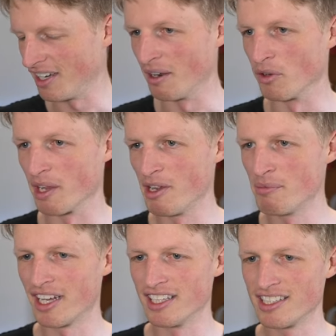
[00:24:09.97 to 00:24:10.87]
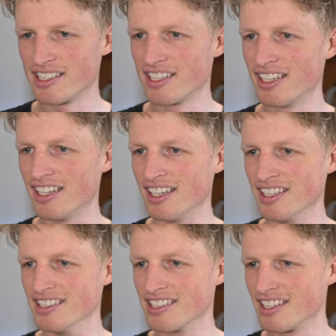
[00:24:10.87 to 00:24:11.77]
And what I mean by this
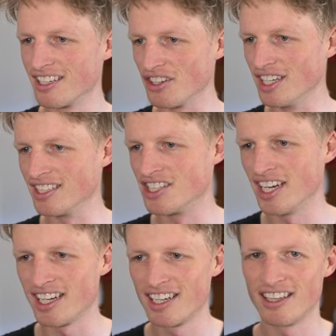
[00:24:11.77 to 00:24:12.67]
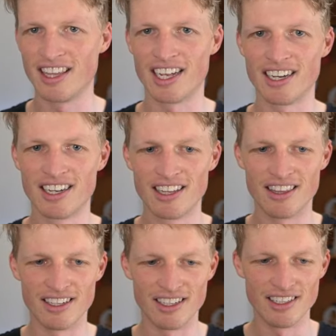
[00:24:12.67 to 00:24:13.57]
is you need to check that
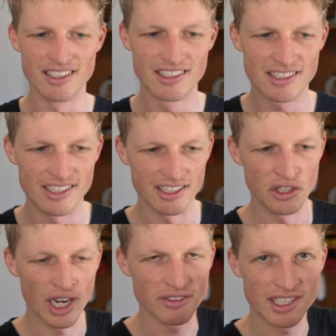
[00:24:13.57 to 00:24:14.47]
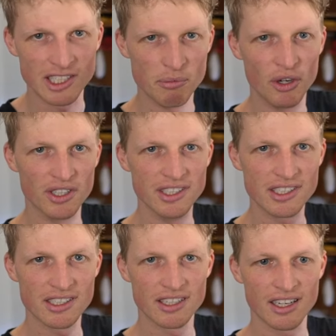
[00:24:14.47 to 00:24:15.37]
you have 6
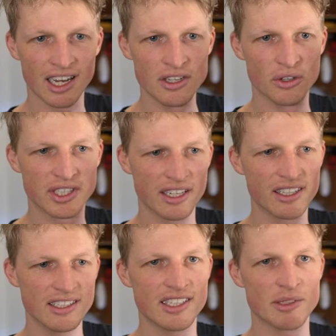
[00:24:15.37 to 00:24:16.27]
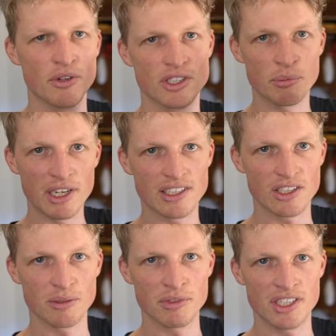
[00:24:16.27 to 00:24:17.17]
motors and you're telling these 6 motors to be in a
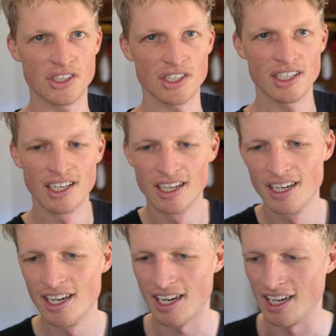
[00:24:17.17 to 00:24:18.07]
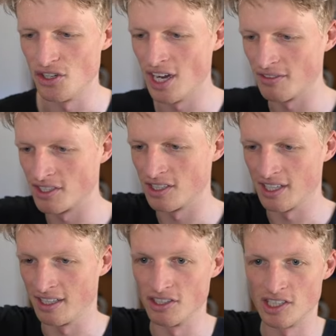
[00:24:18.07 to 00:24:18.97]
certain position. And
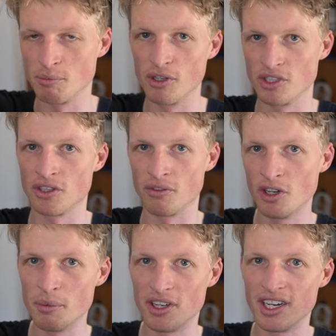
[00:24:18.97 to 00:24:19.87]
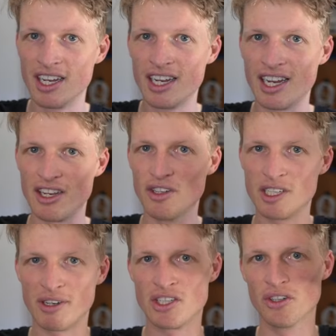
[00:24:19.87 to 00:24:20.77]
there are 6 motors on the robot, and you
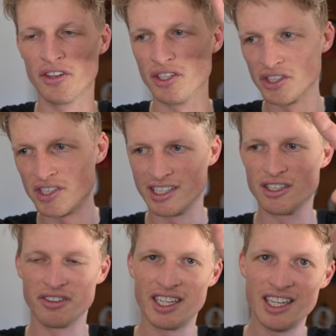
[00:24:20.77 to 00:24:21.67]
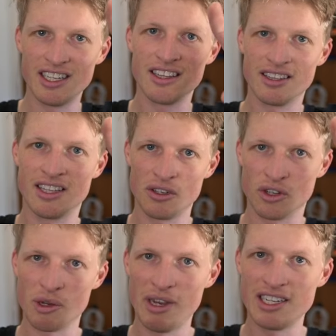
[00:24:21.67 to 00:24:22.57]
need to make sure that your 6 over here that
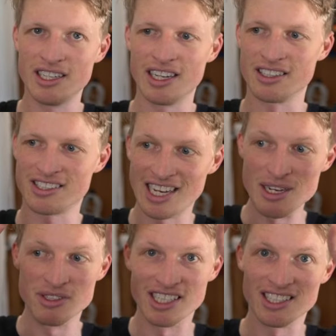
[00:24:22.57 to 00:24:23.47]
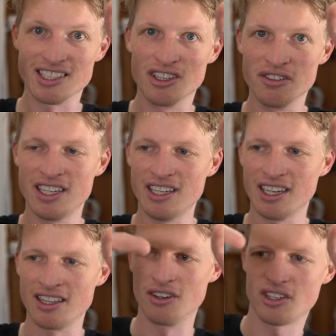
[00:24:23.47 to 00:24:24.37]
you're commanding are the same 6 that are over
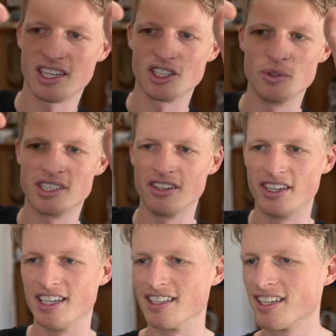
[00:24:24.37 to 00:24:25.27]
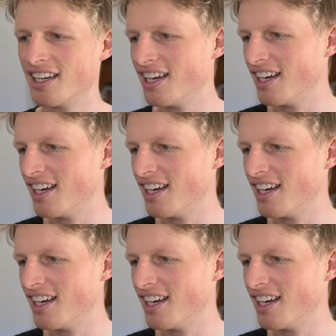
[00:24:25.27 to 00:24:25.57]
here, and they're not kind of twisted around.